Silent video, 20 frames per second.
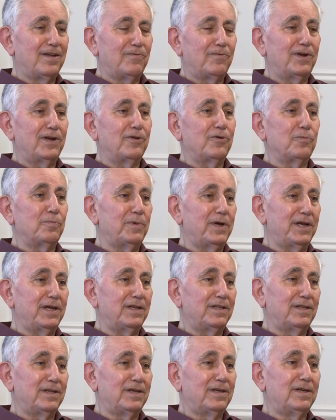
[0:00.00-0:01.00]
where you
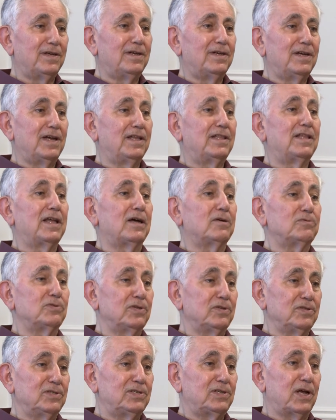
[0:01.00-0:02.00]
made a
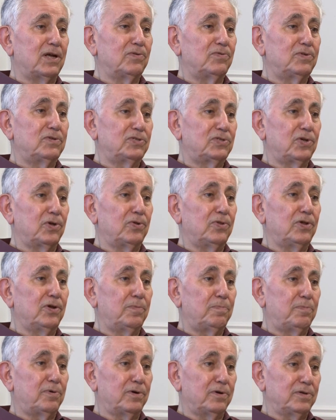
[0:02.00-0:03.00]
thousand solder
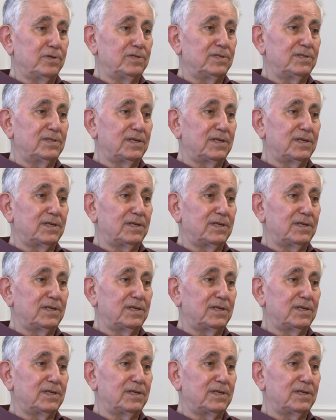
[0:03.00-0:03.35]
points